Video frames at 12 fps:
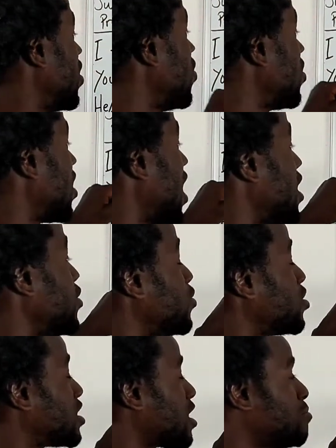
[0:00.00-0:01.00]
Look, I
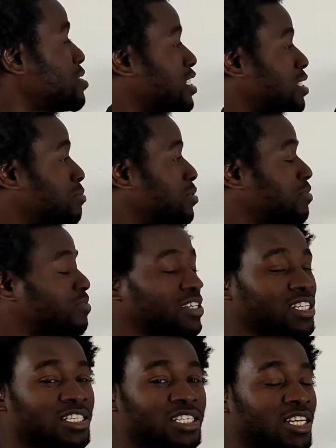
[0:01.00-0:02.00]
use subjective
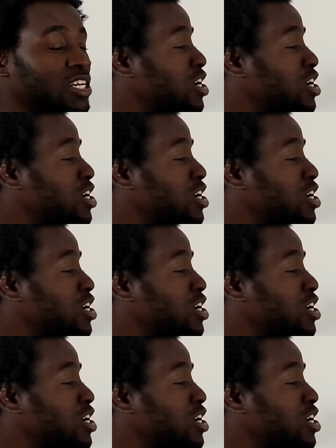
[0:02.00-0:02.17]
prefix.